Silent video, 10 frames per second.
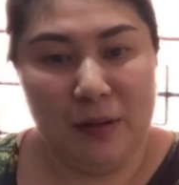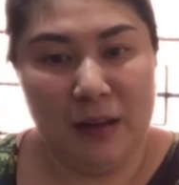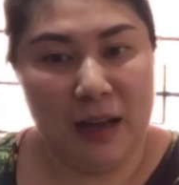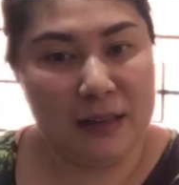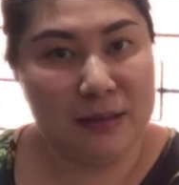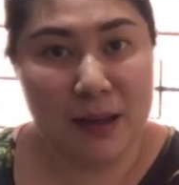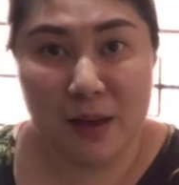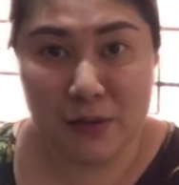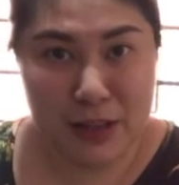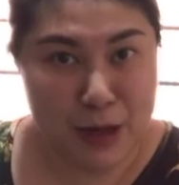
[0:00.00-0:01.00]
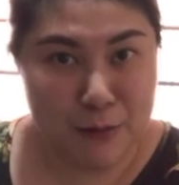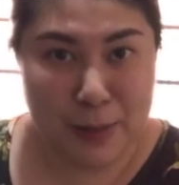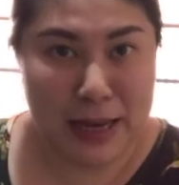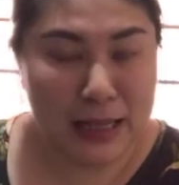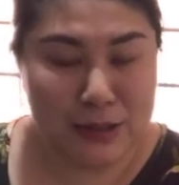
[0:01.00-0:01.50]
I still haven't had
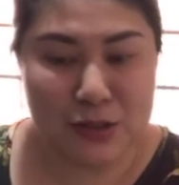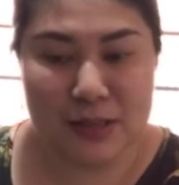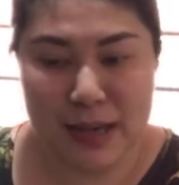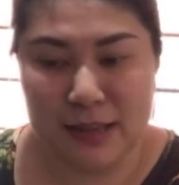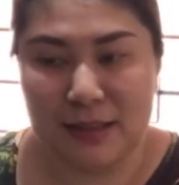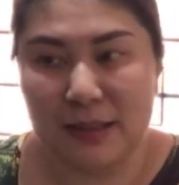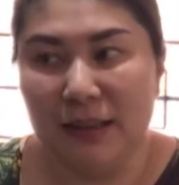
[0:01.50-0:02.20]
my lunch yet.